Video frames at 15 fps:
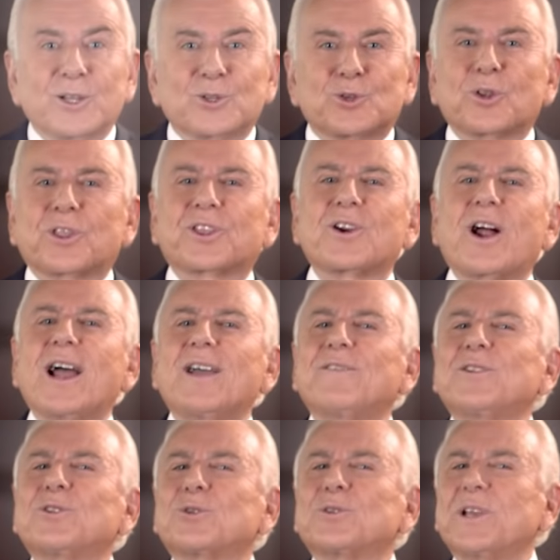To thrive
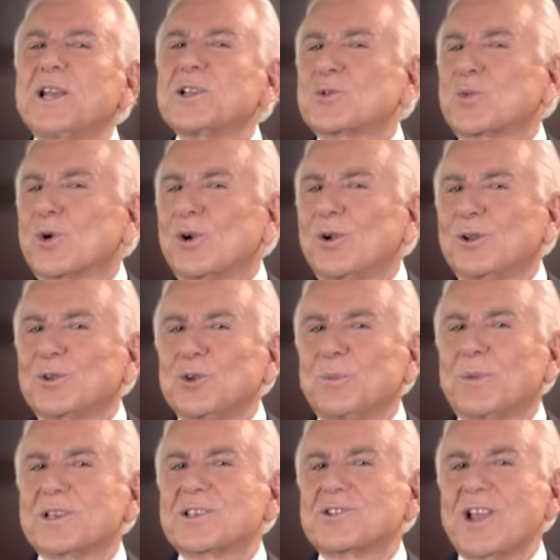in today's world, you
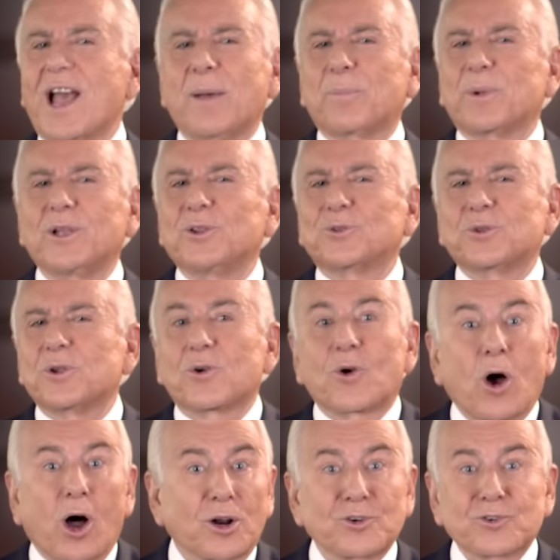must tap into your
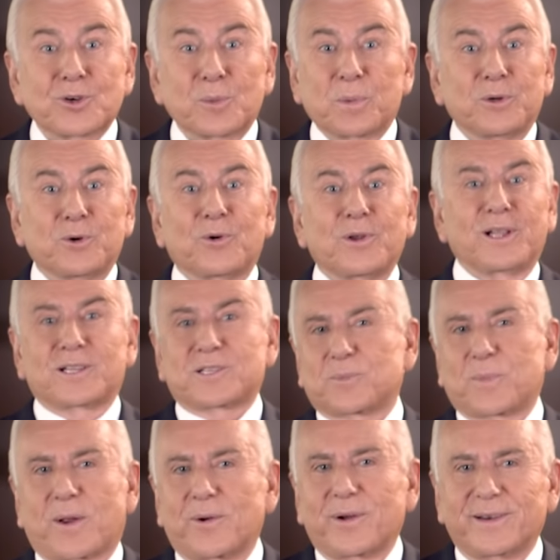entrepreneurial
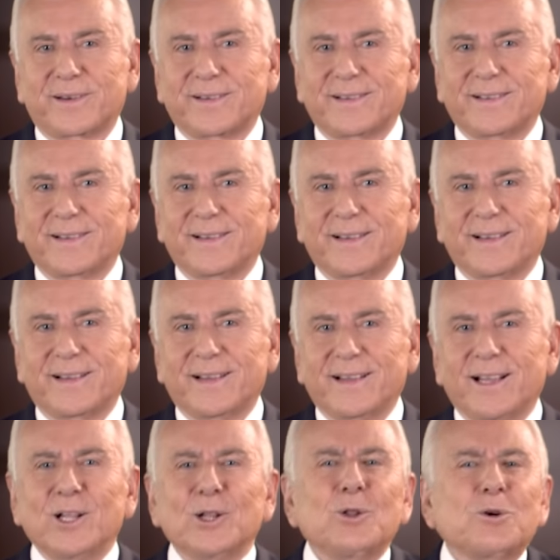spirit.
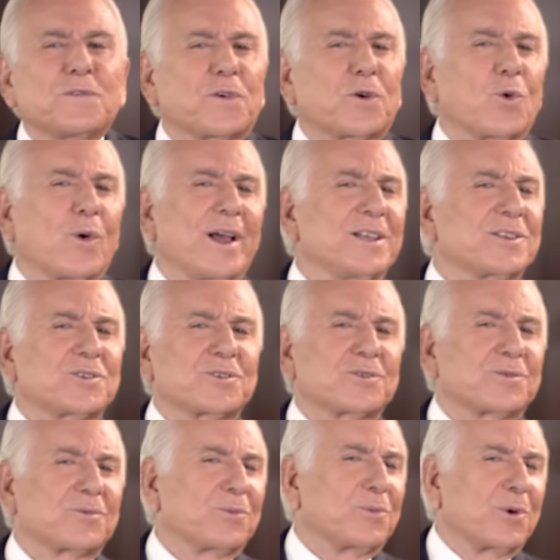Look for
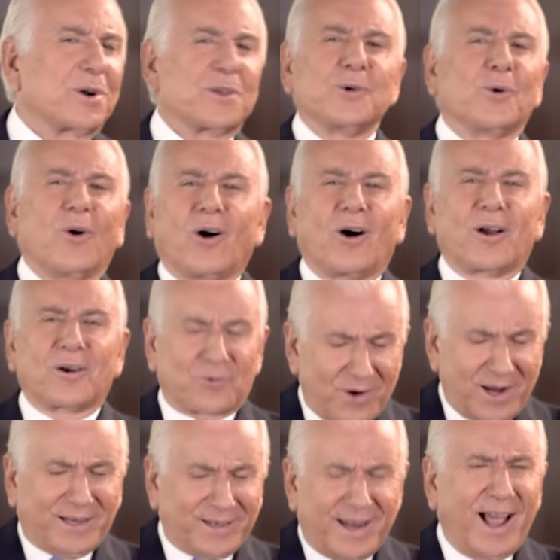ways where you are,
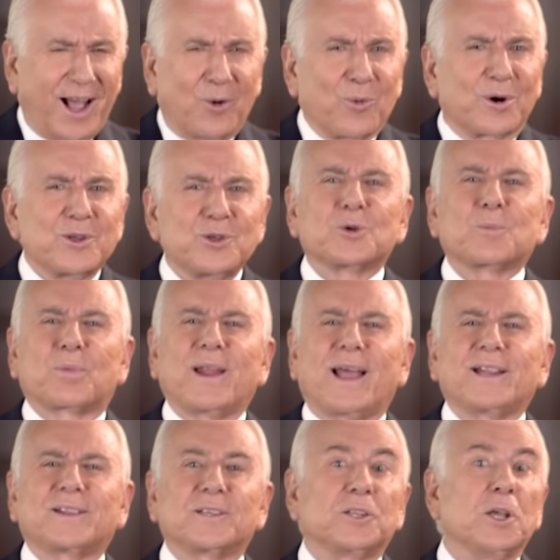right now, where you're
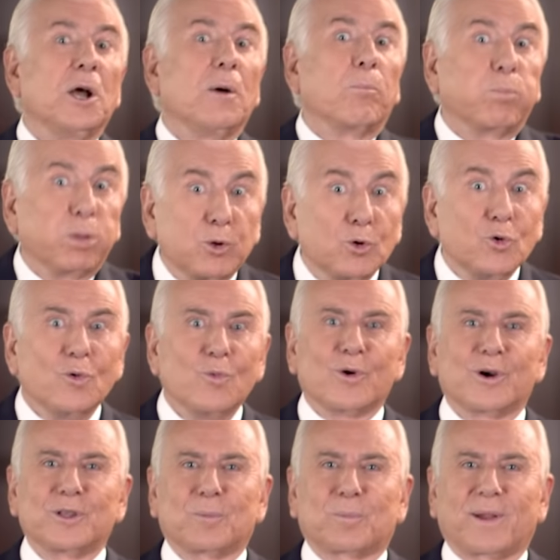planted, bloom
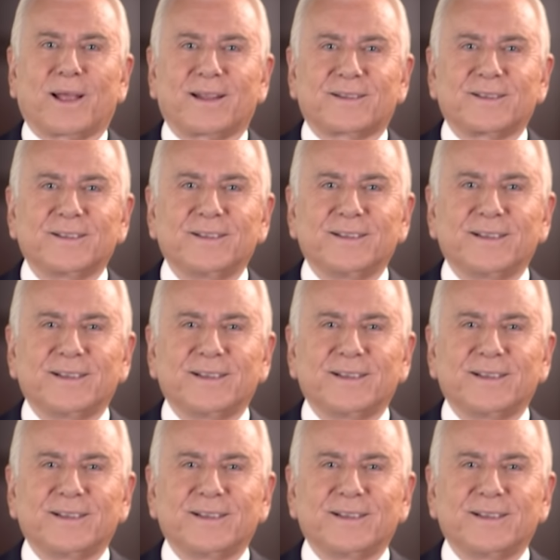where you're planted.